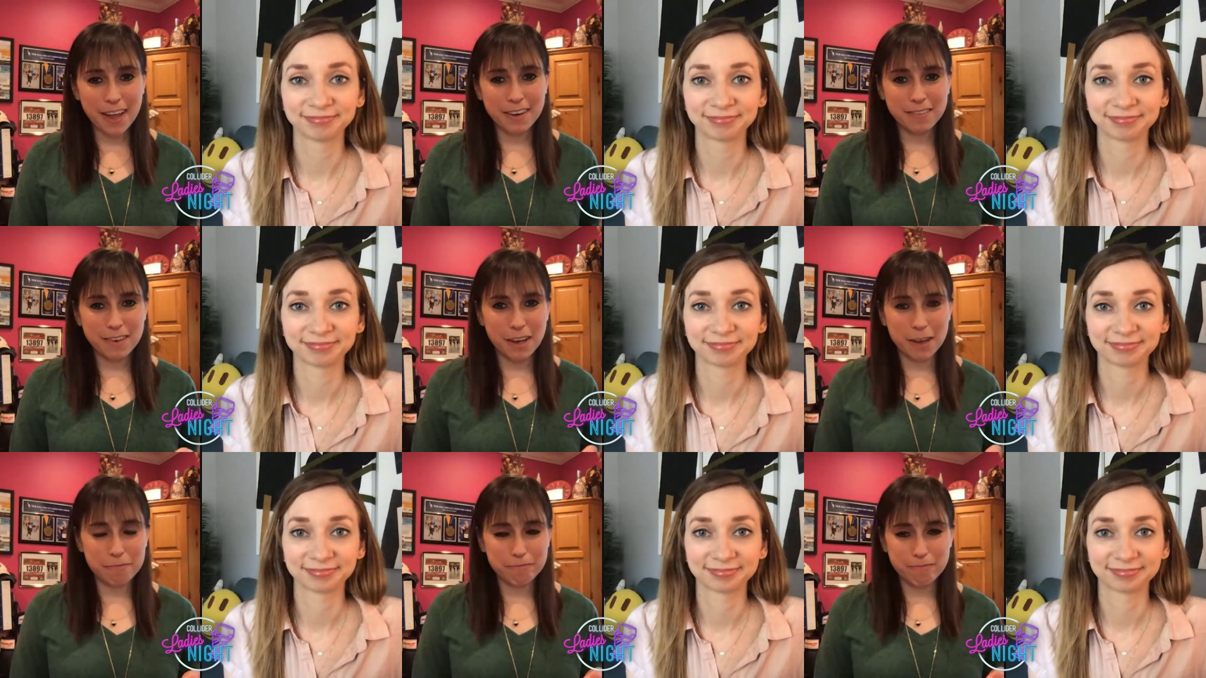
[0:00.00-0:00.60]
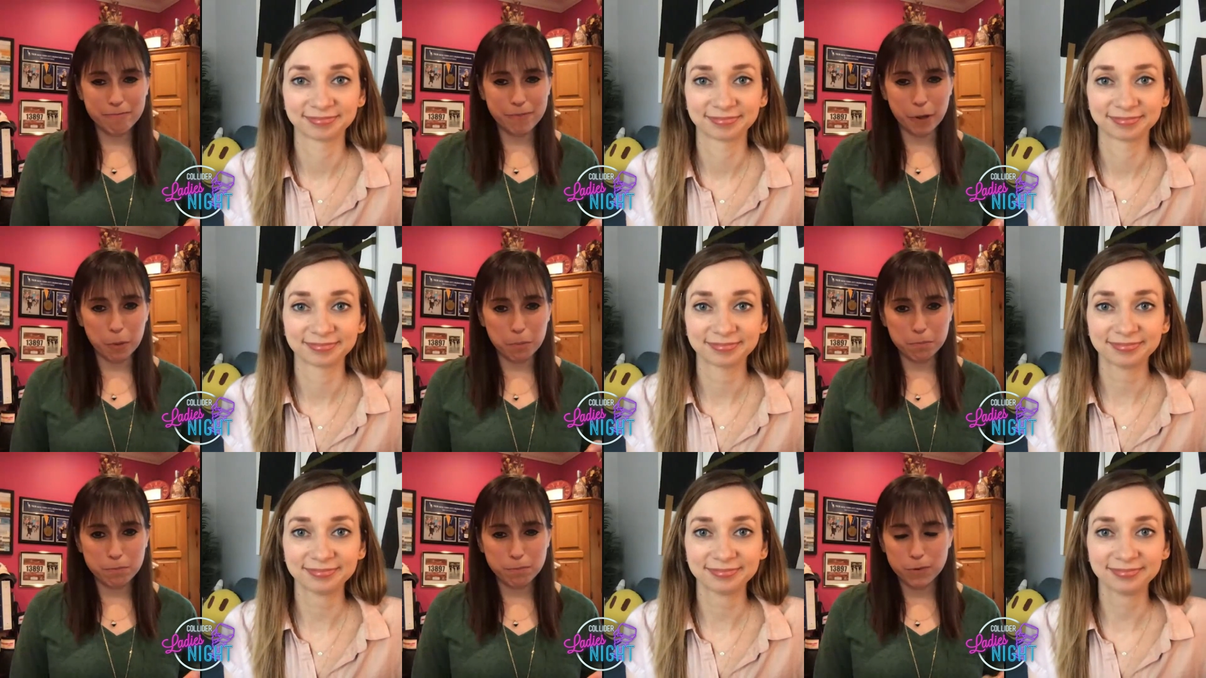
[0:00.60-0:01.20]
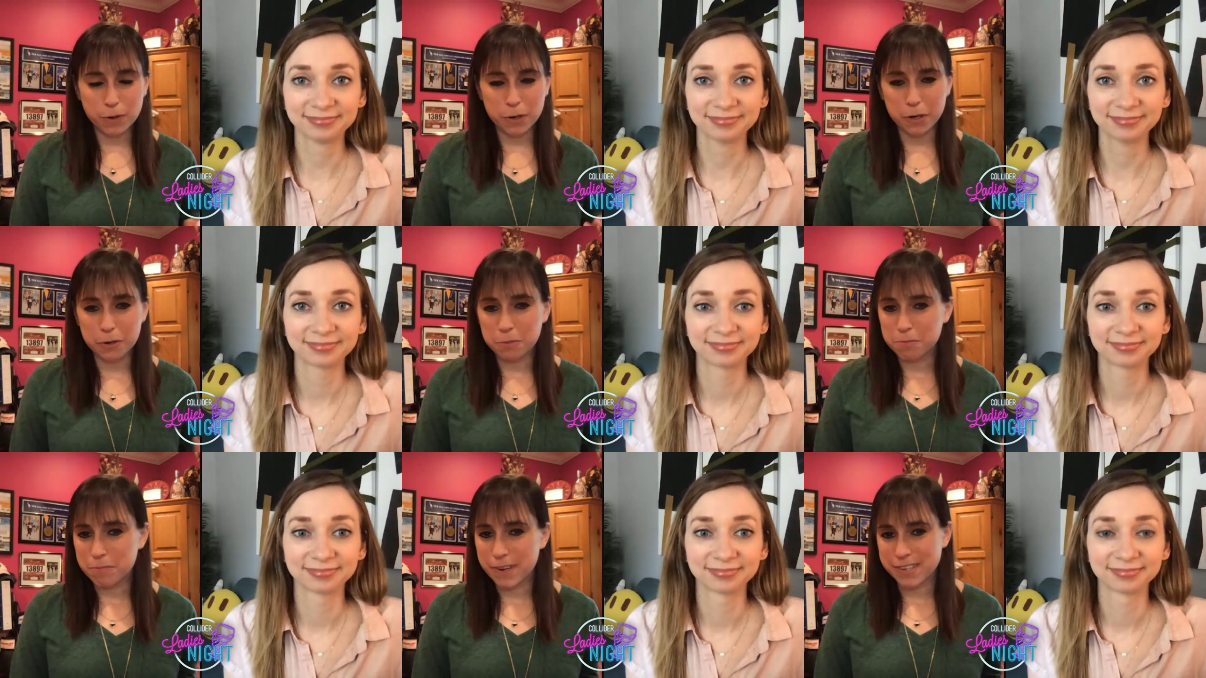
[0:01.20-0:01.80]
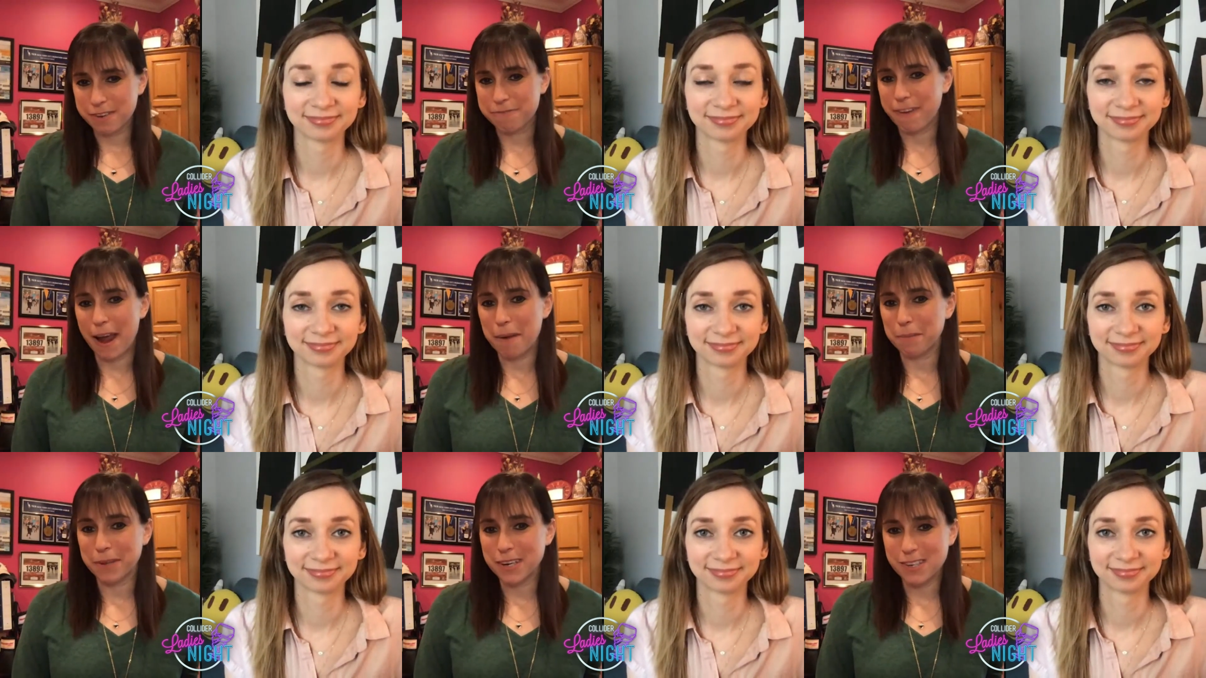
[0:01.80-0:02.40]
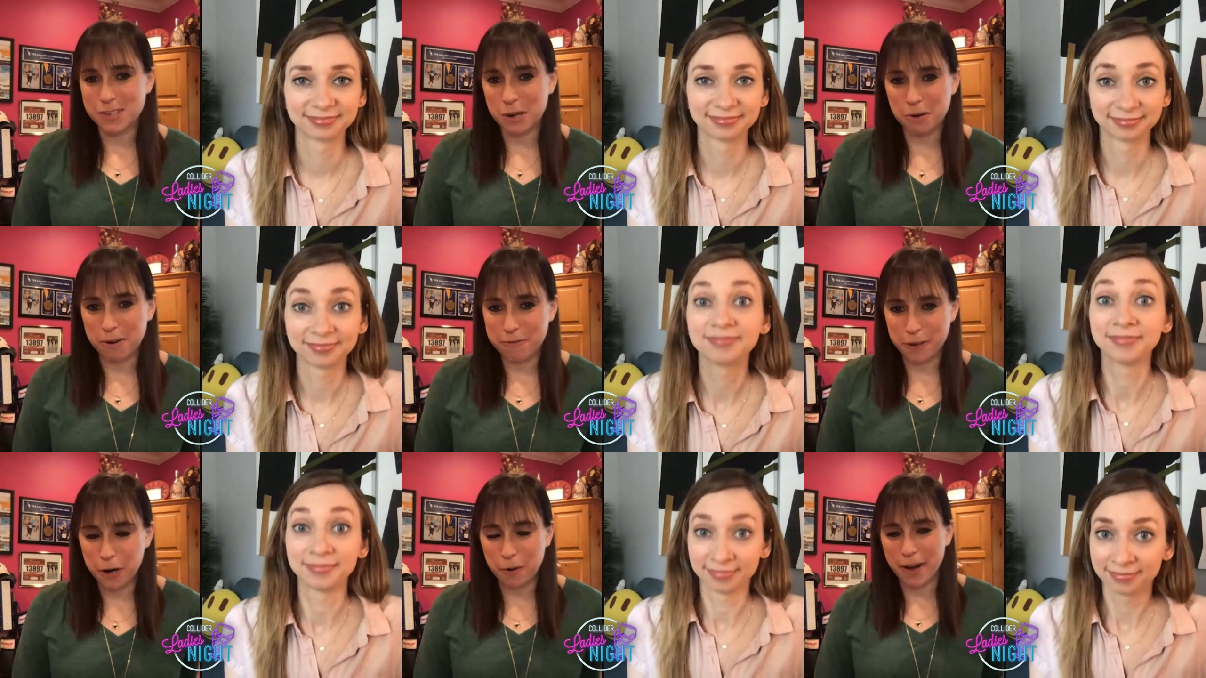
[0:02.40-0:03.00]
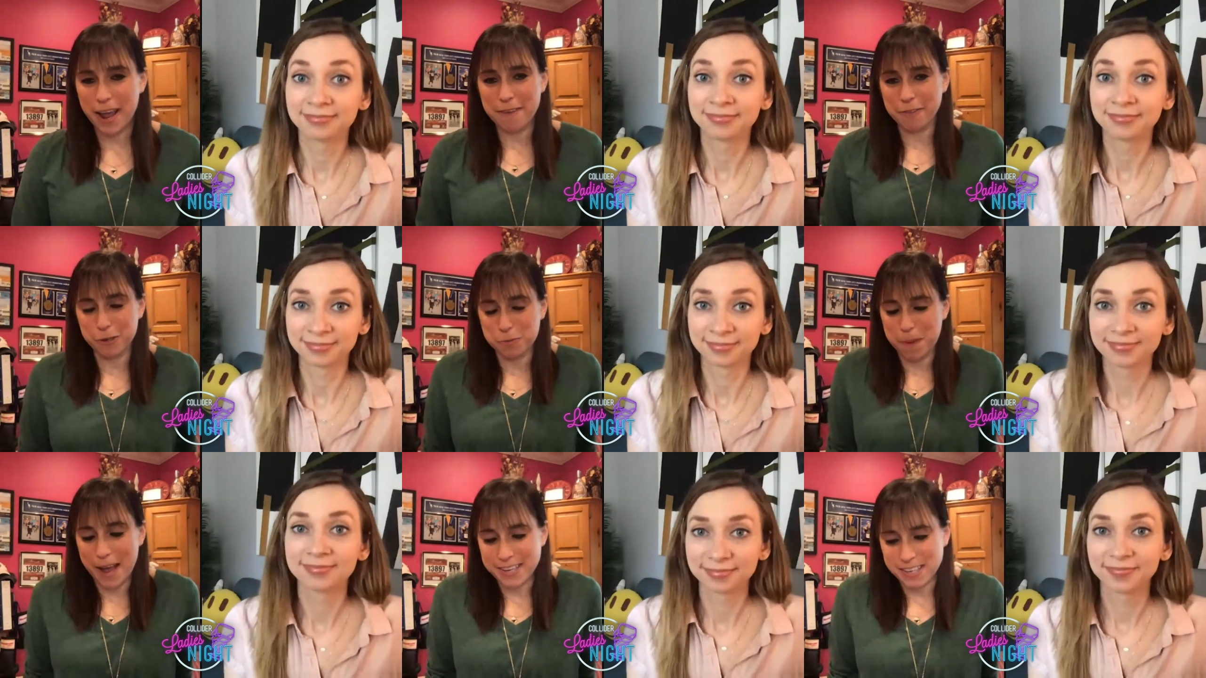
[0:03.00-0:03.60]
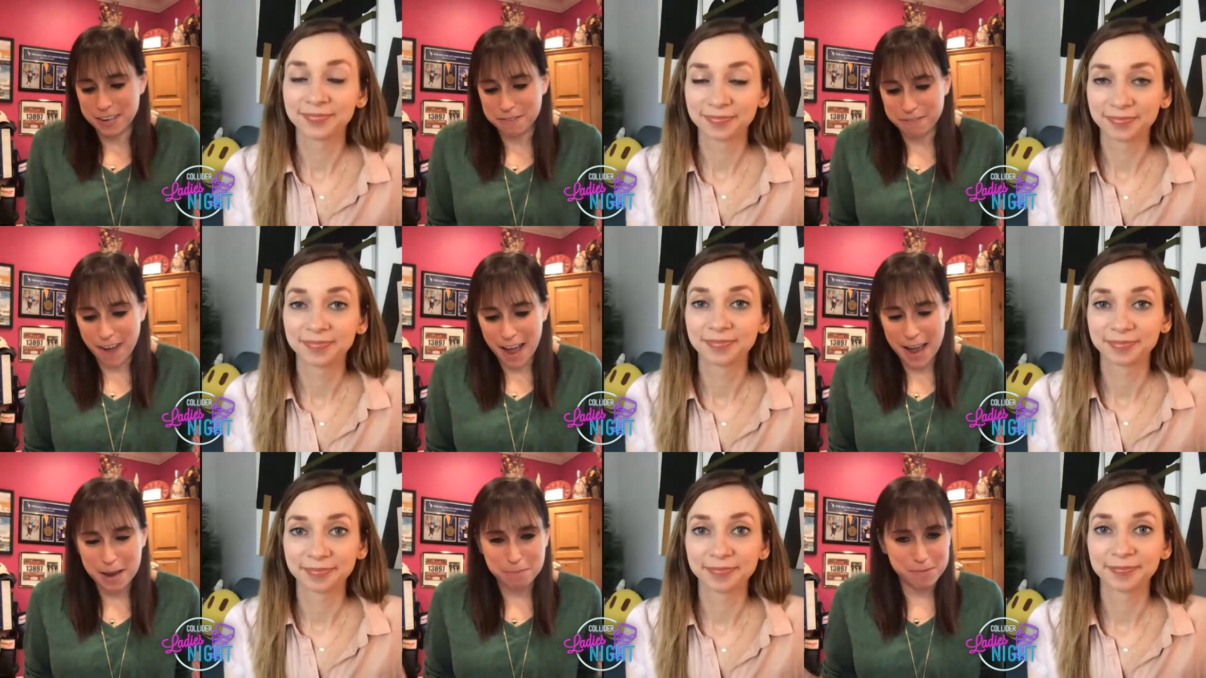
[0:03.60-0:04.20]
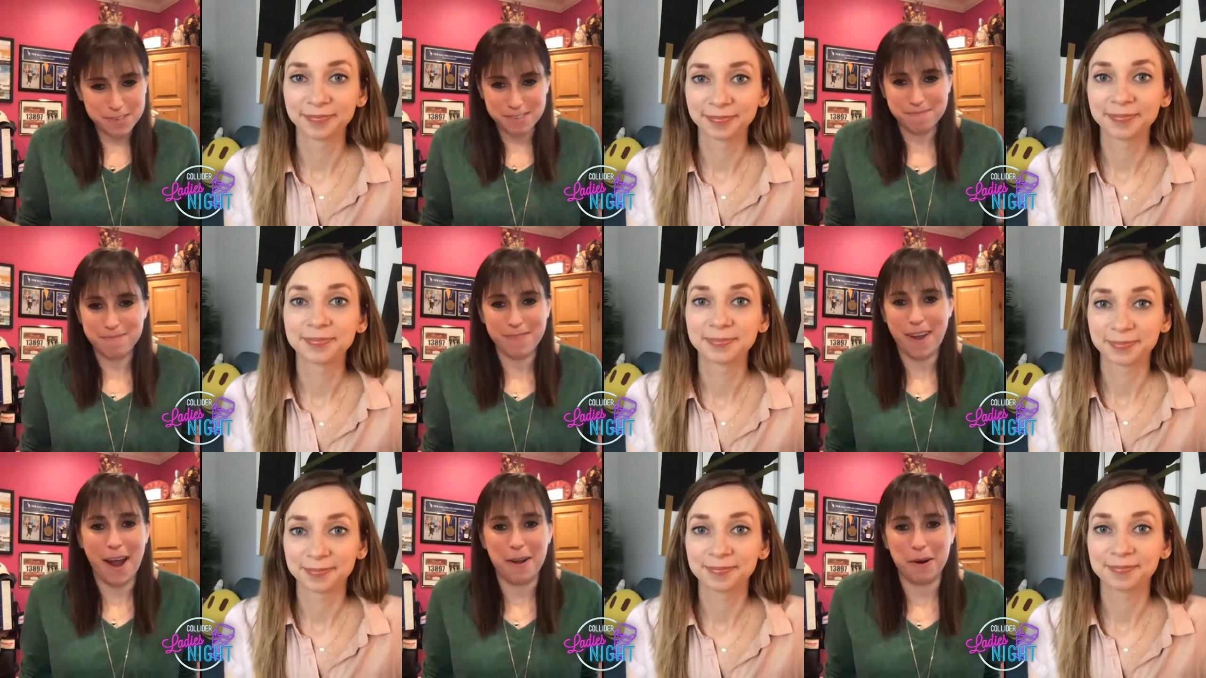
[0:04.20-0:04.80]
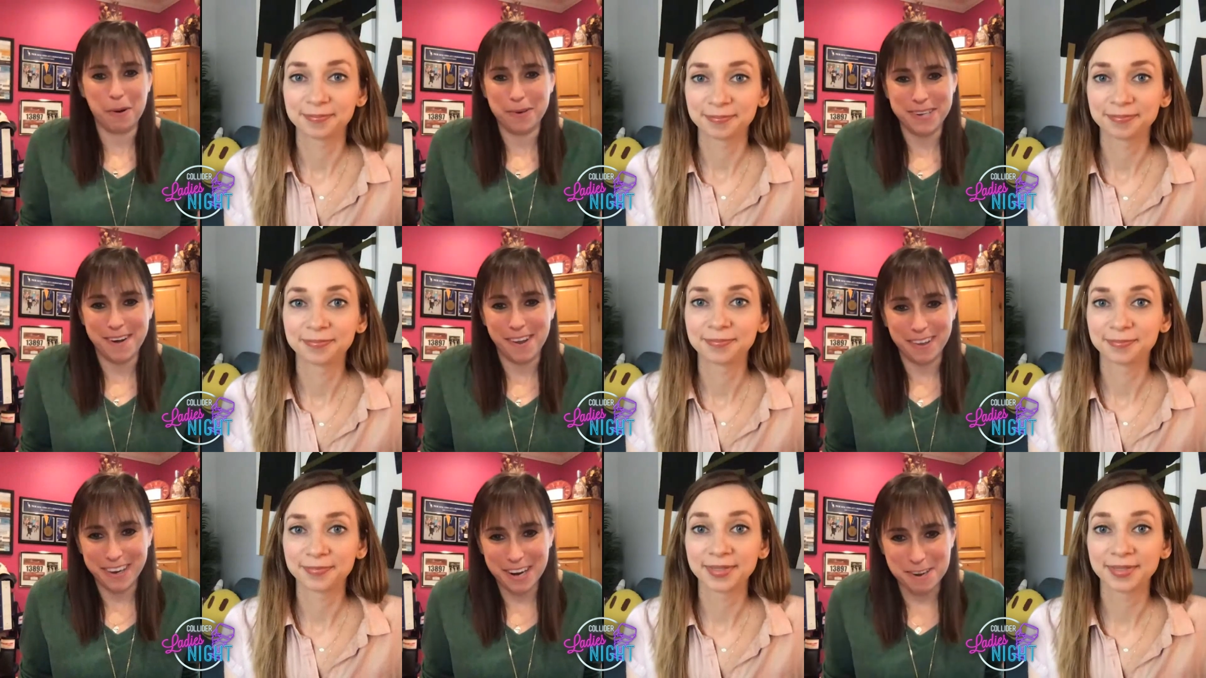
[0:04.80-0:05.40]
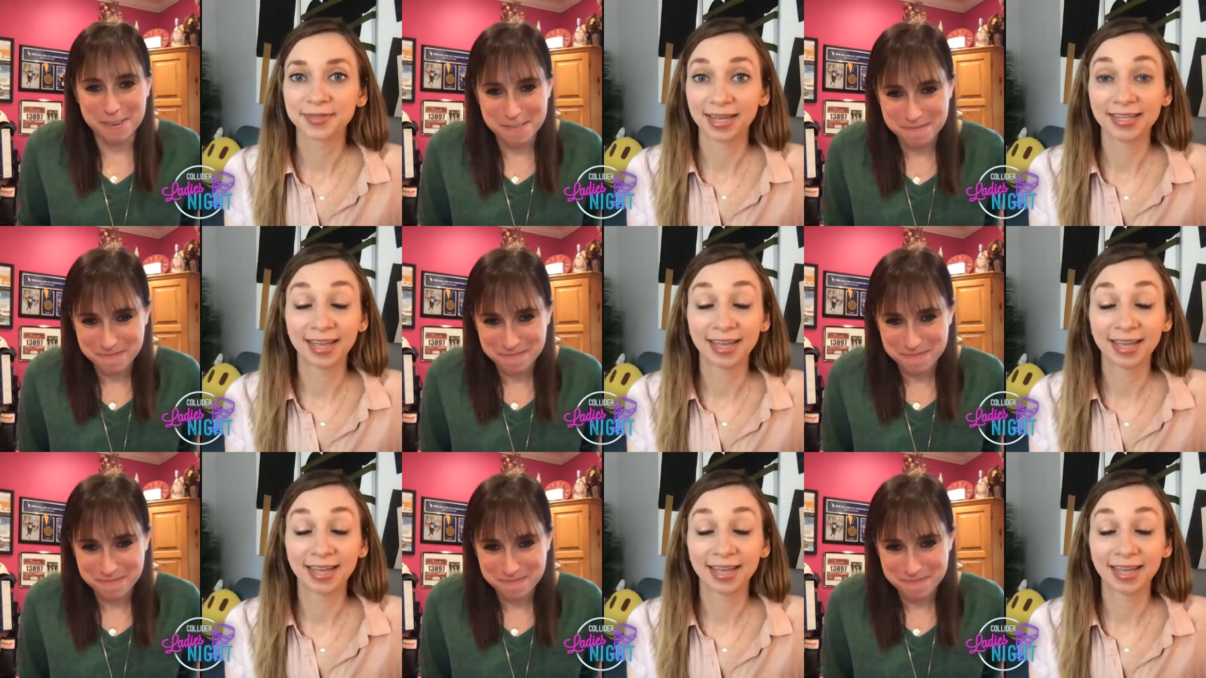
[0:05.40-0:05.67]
Speaker 1: that a film crew is a family. So if you don't have those positive vibes, I don't know what to tell you.